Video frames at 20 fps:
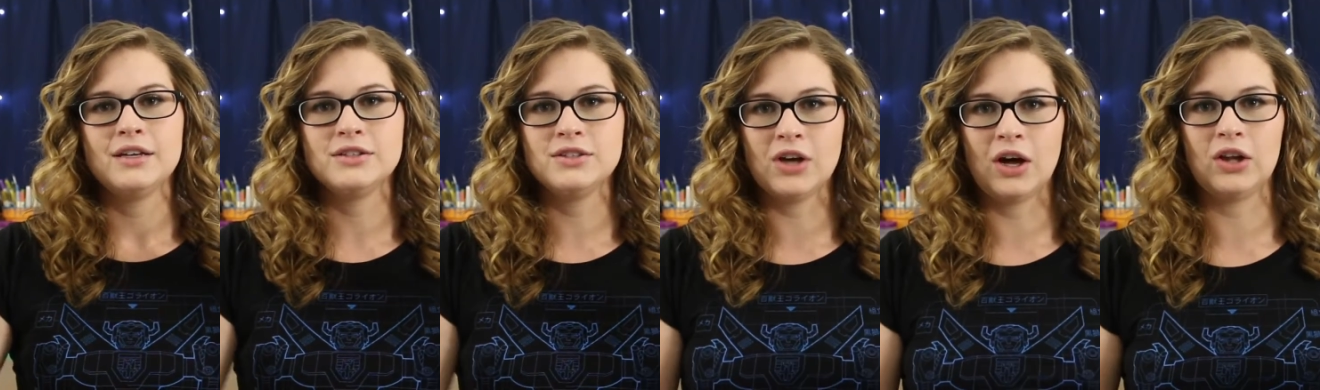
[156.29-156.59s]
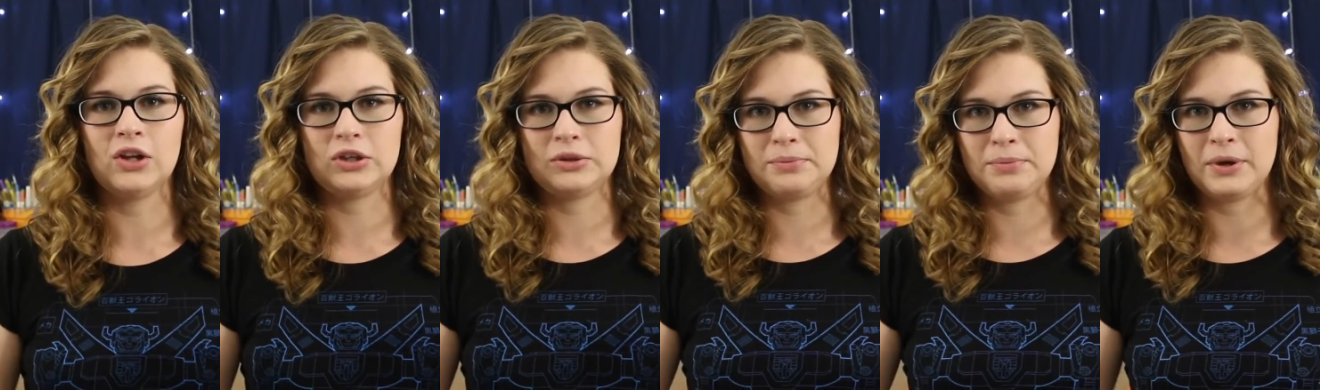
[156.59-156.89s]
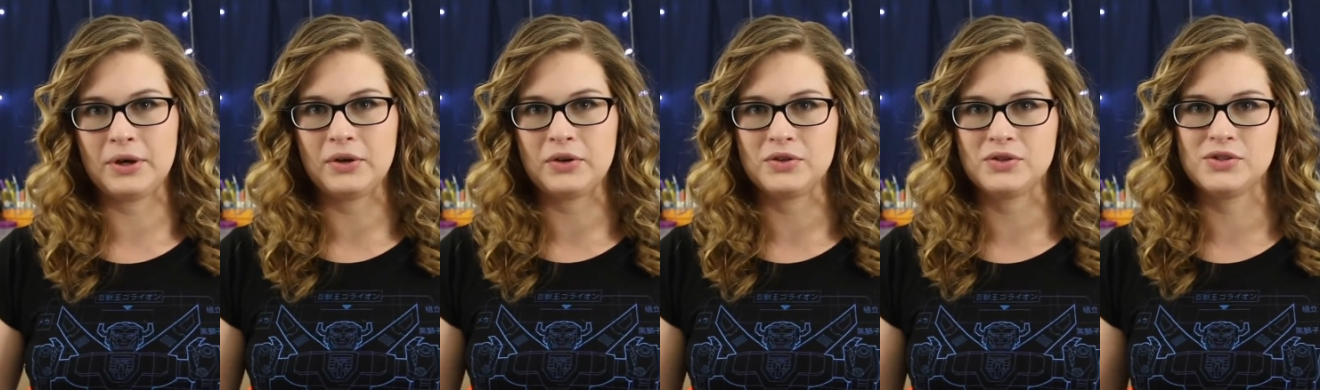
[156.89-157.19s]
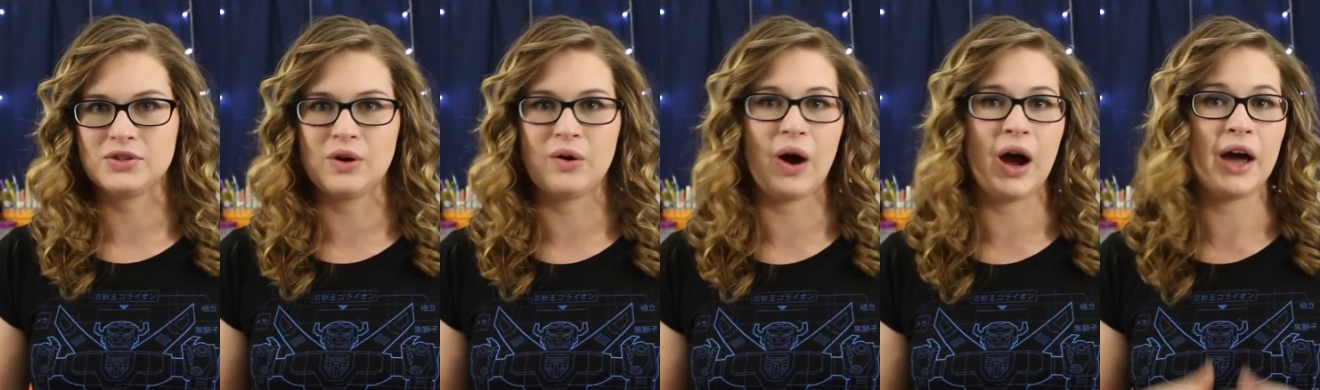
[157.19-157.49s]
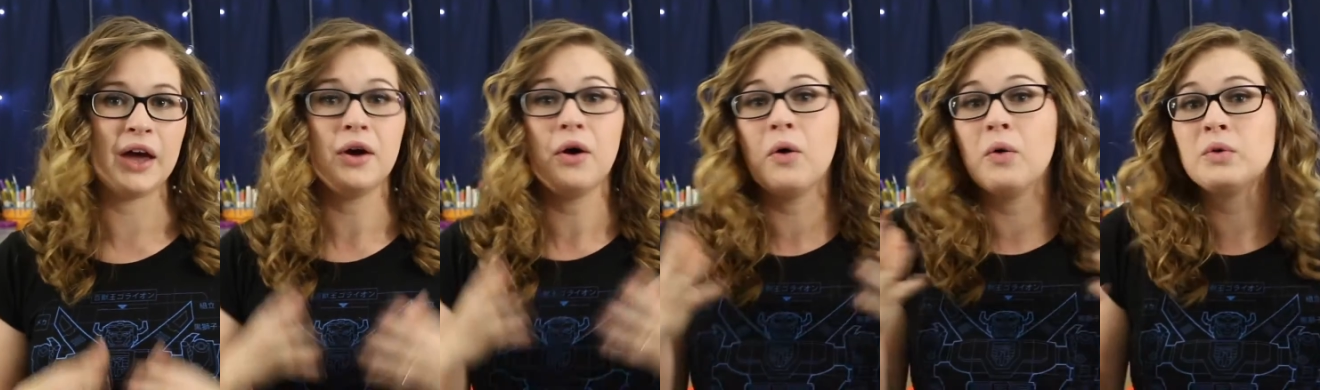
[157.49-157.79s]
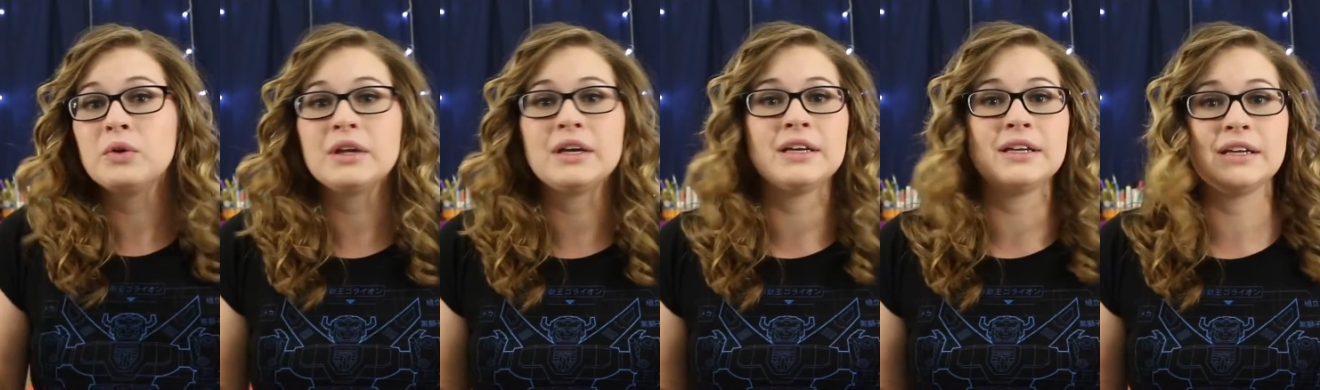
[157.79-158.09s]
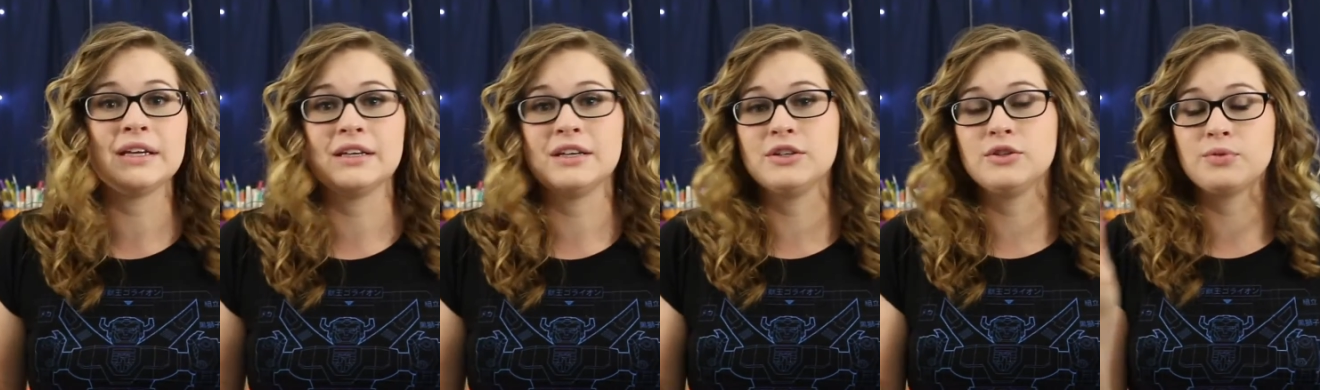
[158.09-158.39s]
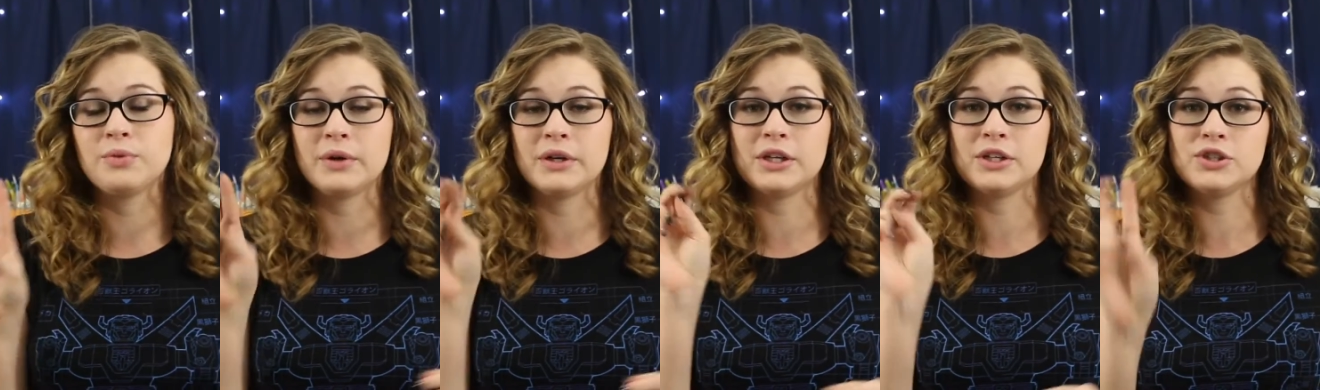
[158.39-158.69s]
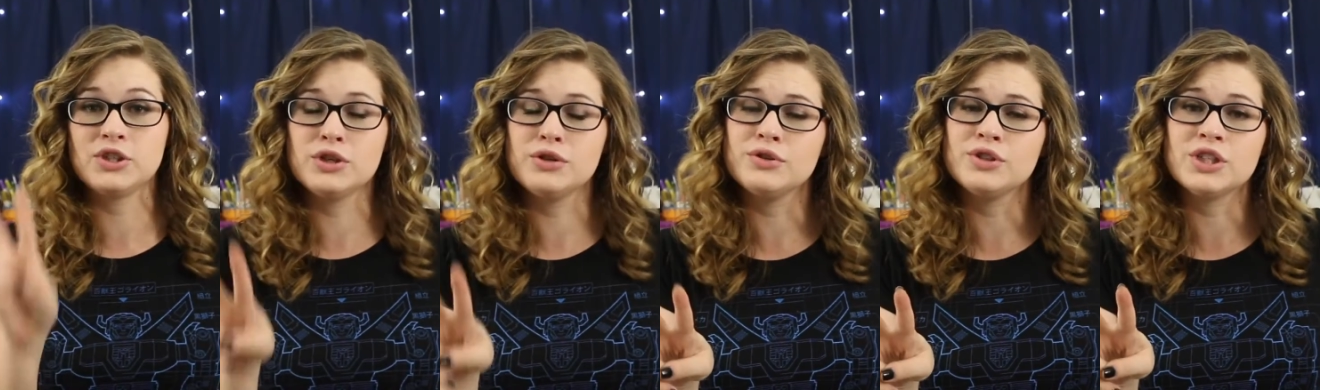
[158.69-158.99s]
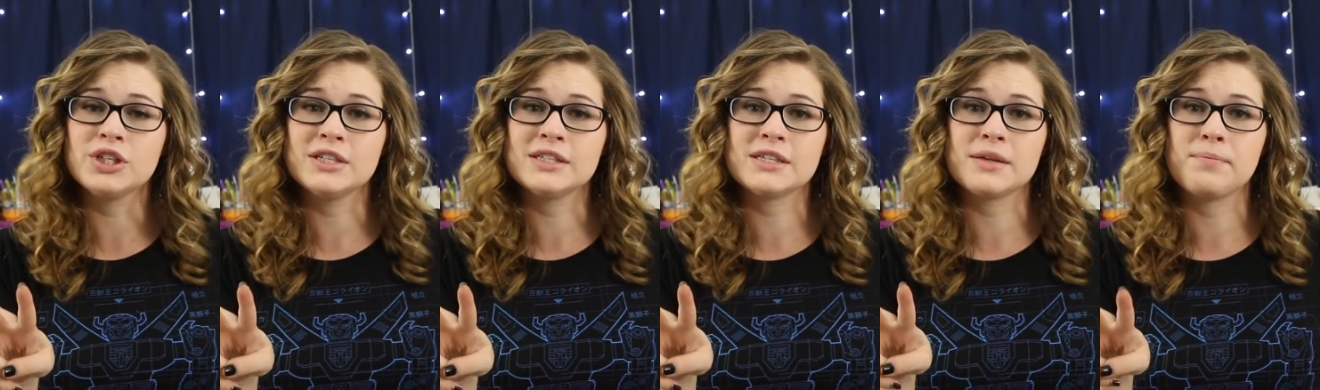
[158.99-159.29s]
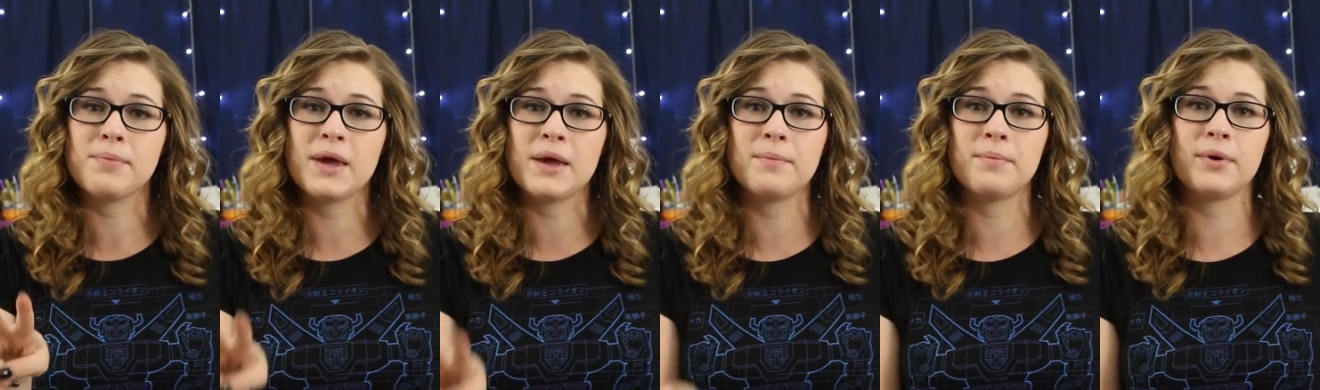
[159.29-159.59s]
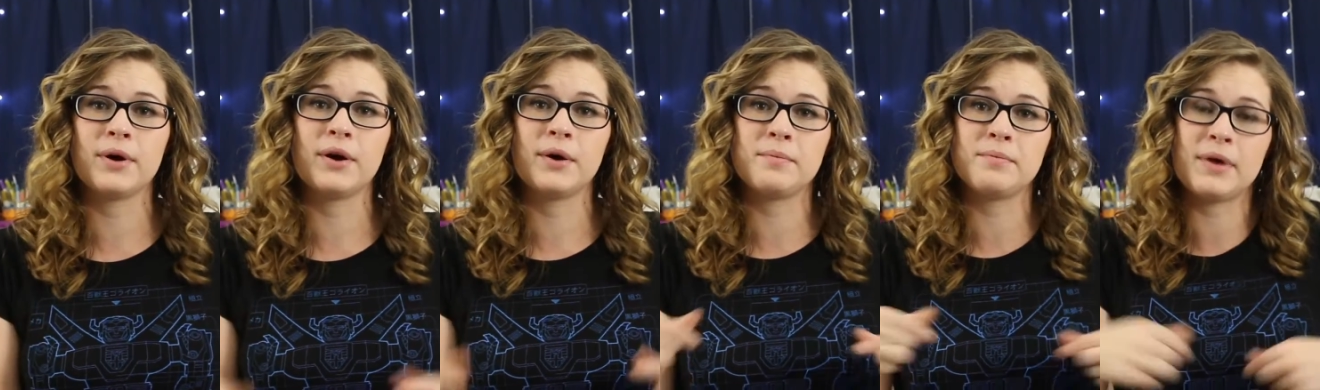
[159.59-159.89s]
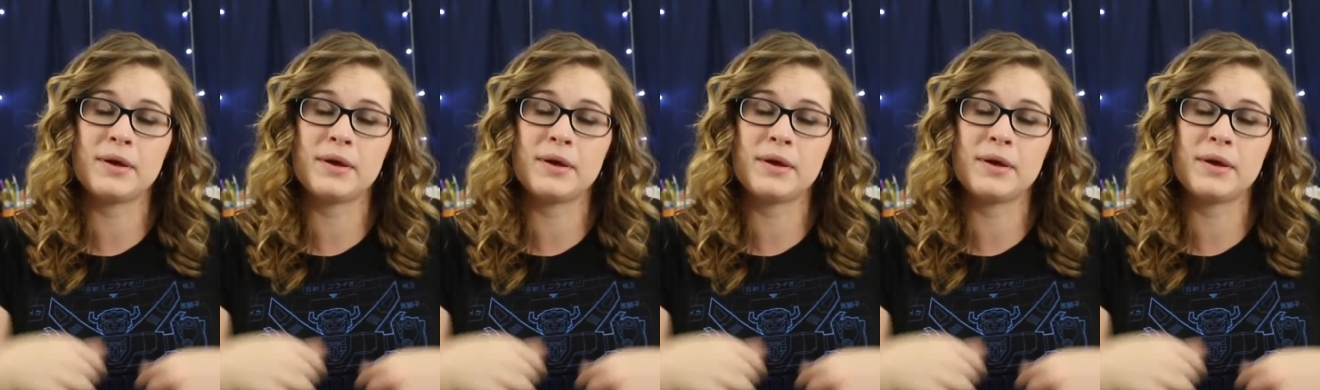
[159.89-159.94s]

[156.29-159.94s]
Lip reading: dollar bills, so I only needed 22 sheets of paper.